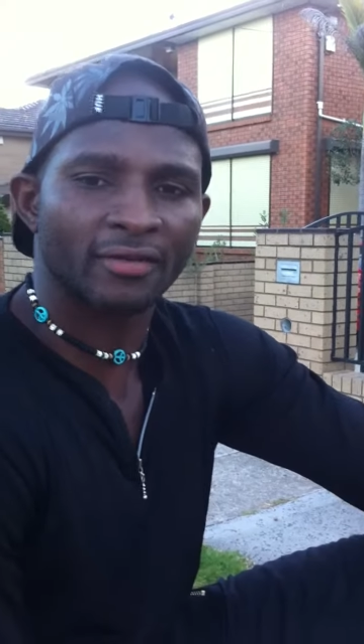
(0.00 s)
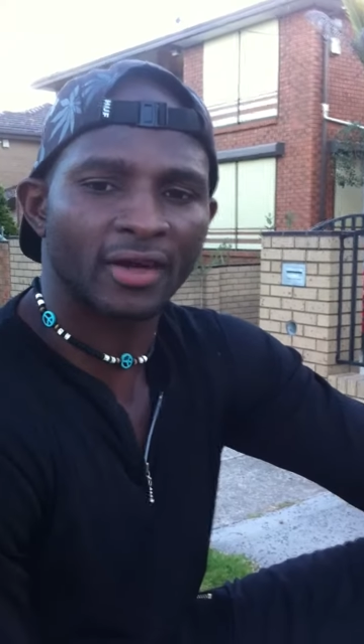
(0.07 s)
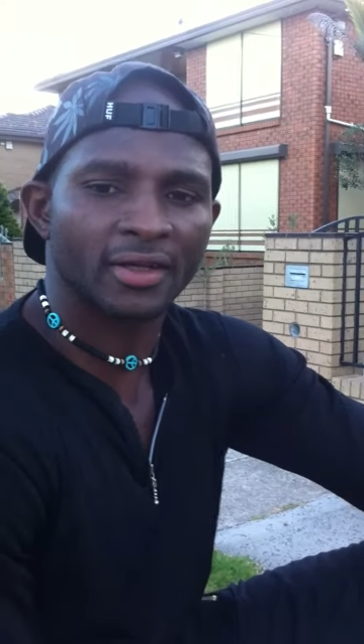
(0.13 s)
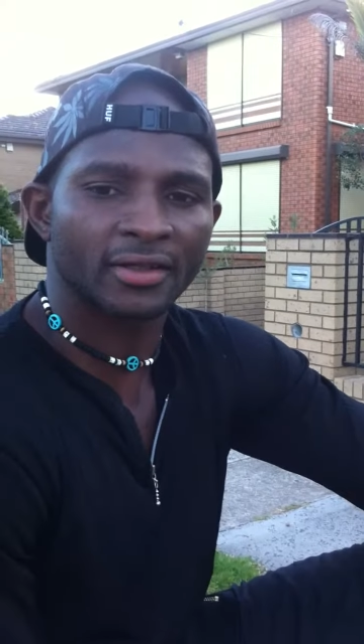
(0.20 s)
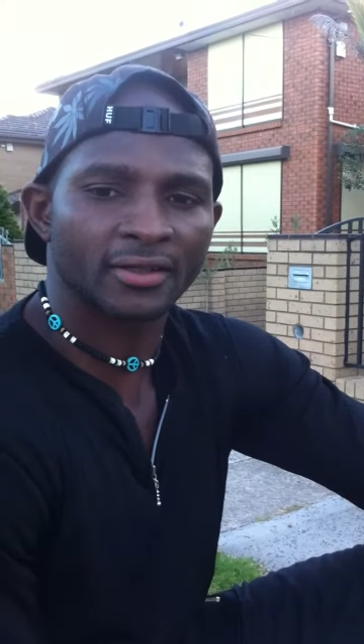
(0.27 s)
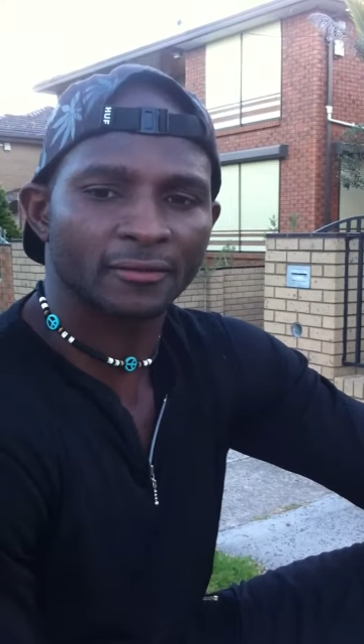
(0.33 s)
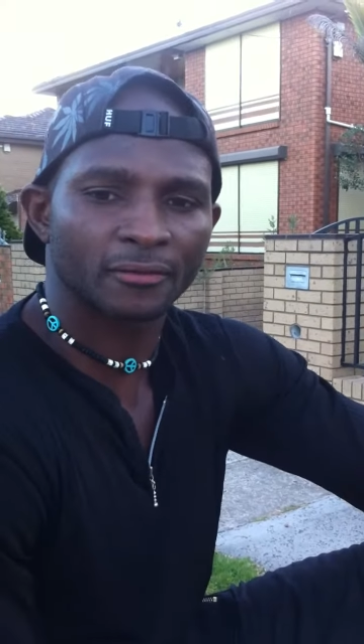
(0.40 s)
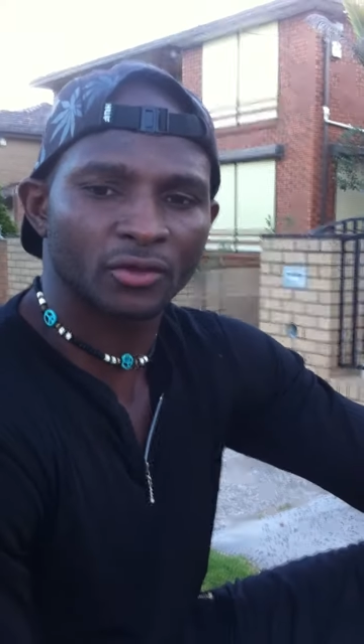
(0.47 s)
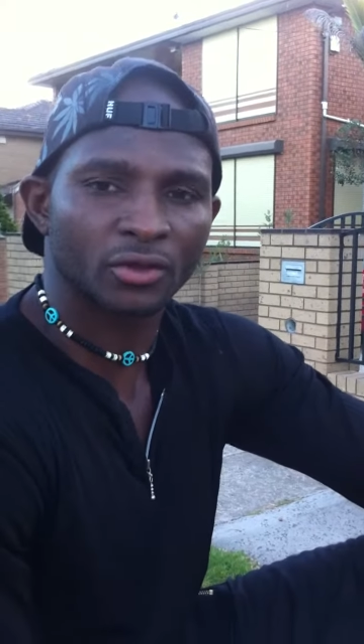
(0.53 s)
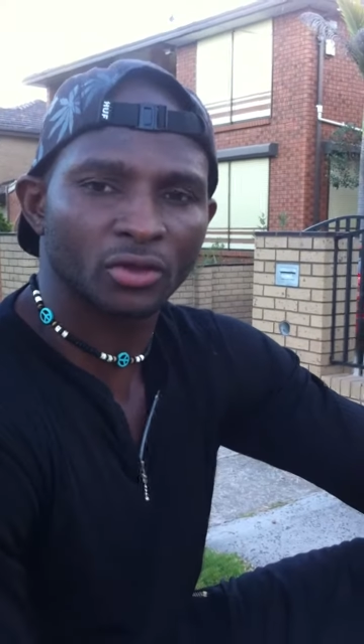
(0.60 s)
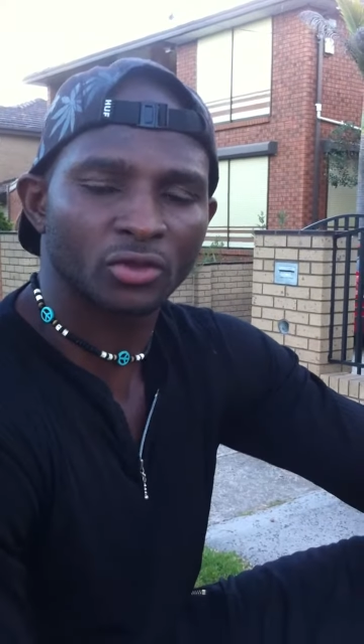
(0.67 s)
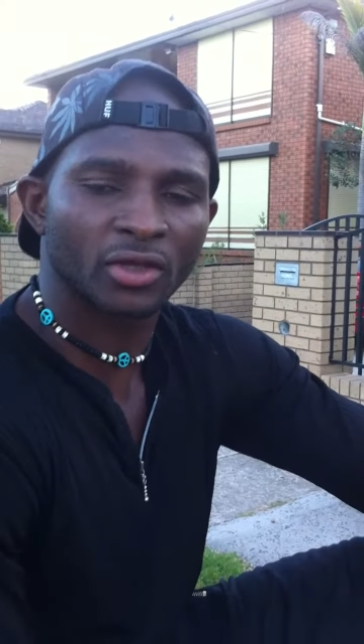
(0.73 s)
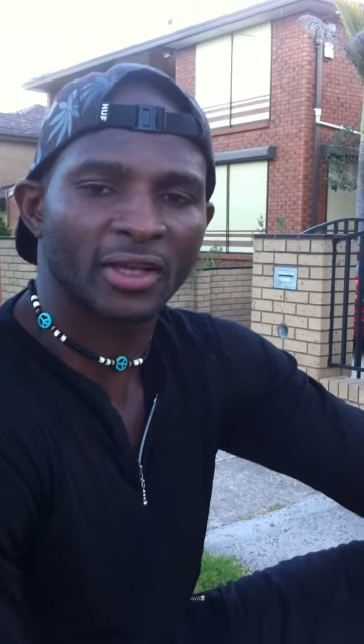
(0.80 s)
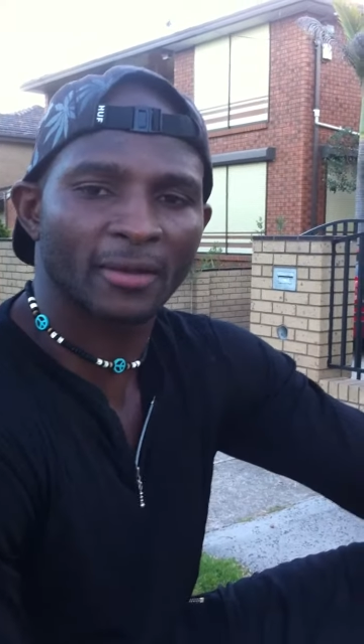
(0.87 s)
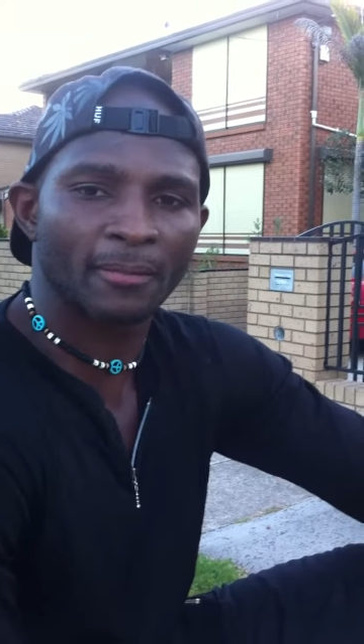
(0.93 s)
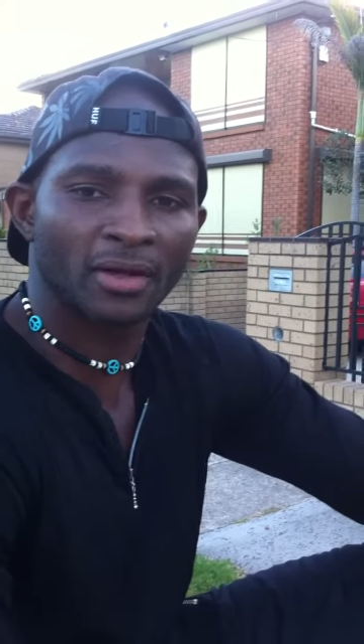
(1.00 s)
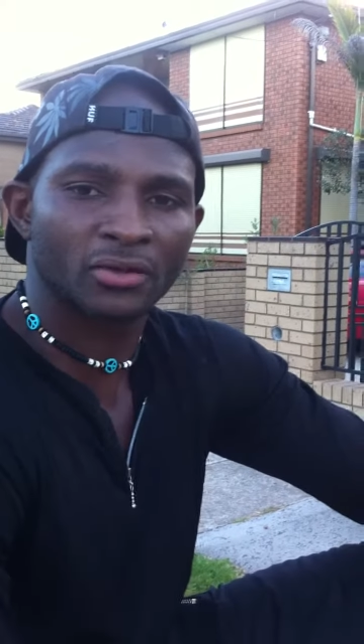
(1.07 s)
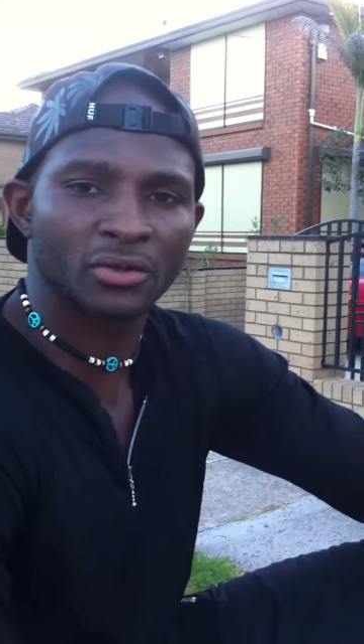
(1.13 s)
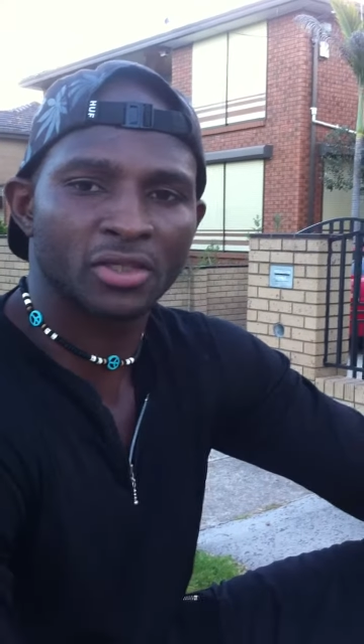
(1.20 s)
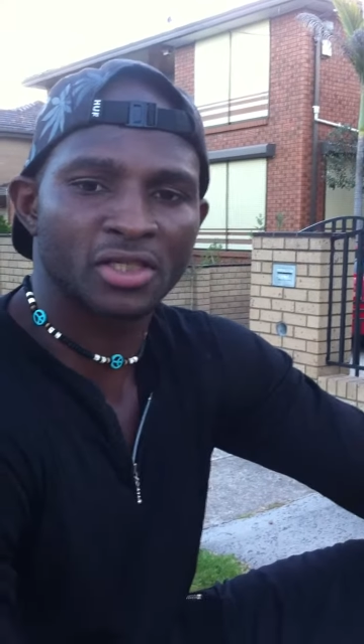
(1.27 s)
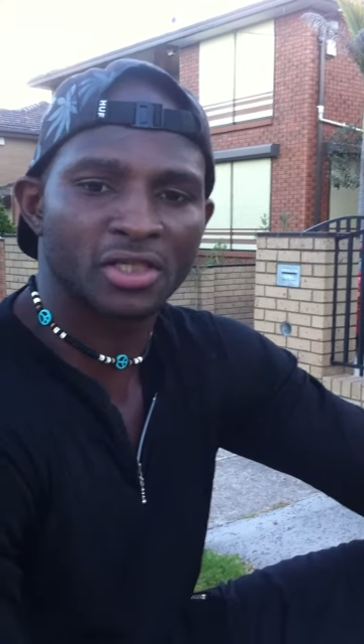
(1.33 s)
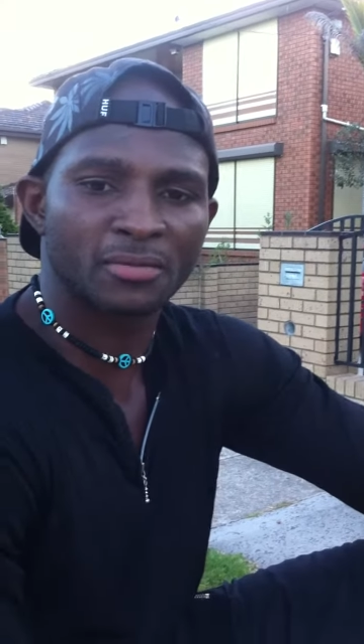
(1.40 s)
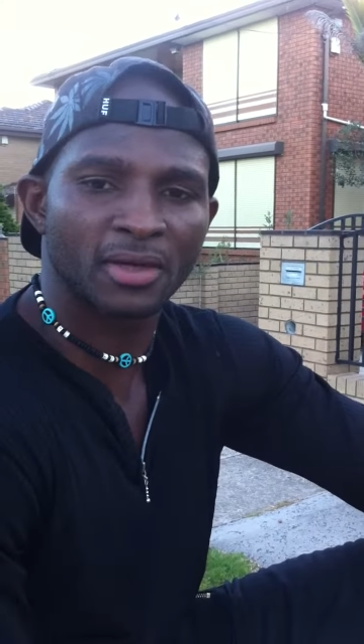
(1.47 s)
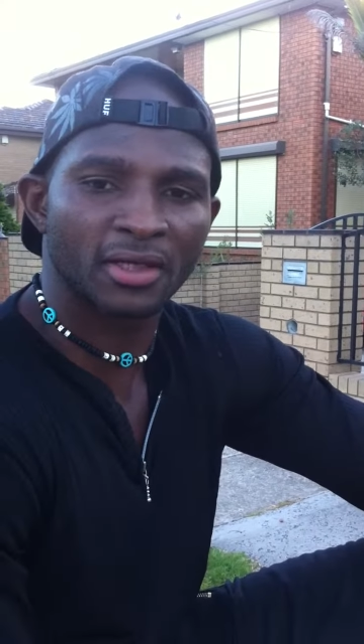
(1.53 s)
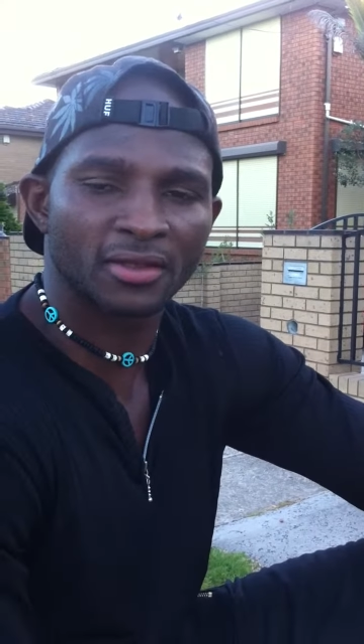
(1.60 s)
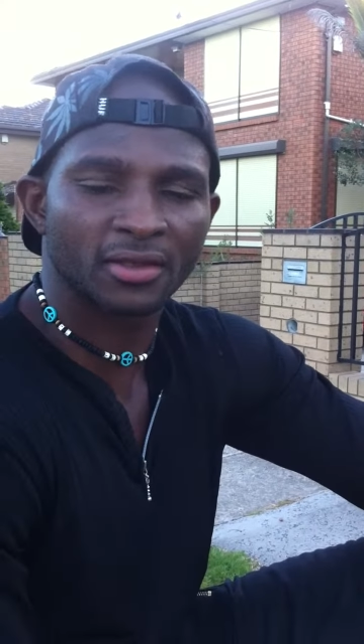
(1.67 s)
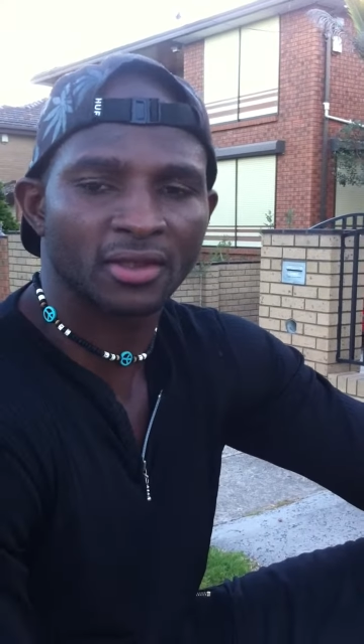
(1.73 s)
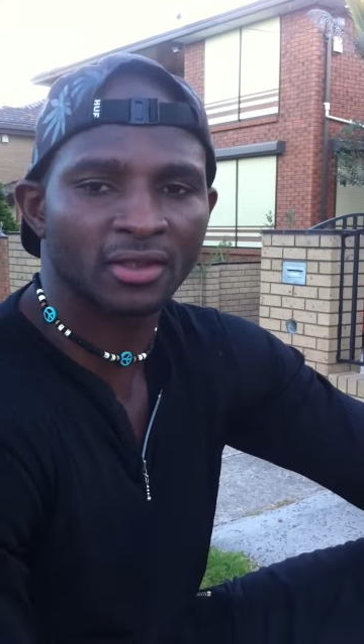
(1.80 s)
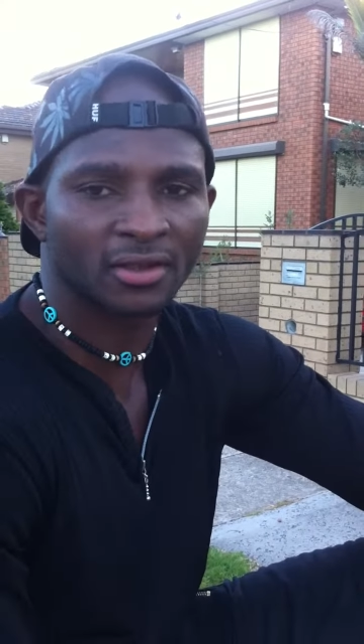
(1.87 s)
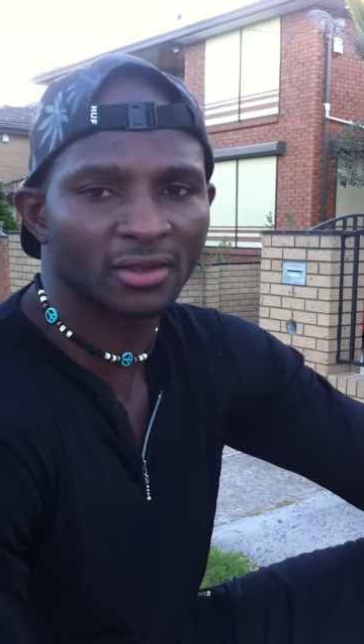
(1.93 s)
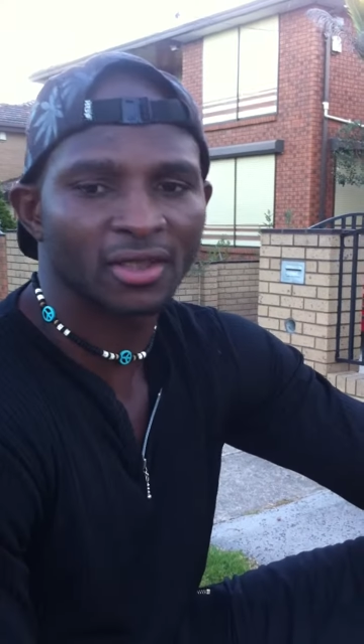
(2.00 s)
fight, you know, to get back to the gym and,